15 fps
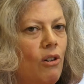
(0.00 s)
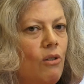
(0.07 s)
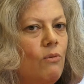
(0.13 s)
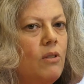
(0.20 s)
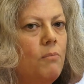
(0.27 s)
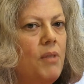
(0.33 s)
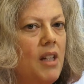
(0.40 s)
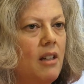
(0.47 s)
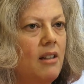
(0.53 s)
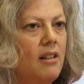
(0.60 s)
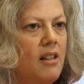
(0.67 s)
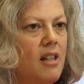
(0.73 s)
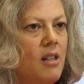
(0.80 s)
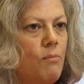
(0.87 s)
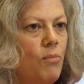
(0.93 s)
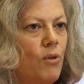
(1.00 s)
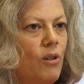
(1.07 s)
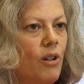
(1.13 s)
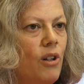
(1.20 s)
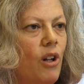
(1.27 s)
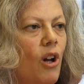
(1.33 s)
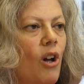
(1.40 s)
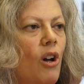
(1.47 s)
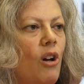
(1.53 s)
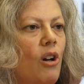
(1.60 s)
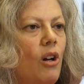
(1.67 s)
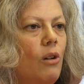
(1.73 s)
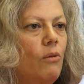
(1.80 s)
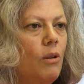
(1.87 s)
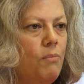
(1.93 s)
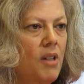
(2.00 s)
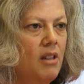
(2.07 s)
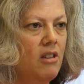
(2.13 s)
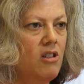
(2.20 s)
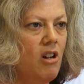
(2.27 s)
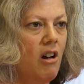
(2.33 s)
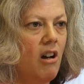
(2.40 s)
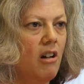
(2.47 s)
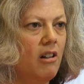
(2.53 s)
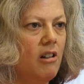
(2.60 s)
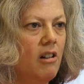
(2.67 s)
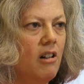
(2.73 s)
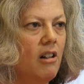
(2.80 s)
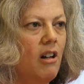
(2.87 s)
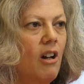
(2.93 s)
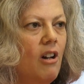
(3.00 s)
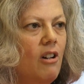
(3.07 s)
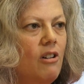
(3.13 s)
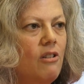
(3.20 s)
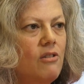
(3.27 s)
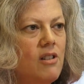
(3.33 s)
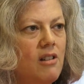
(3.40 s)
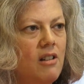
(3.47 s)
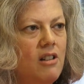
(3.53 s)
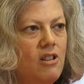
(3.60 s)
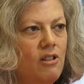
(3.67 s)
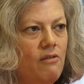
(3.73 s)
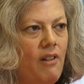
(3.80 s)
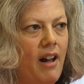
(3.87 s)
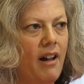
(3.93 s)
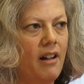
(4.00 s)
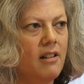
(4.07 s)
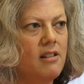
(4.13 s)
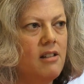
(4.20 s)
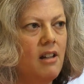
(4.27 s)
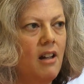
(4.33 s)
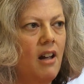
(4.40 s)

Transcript: who will be at the keyboard, who will be the talker, who's going to direct.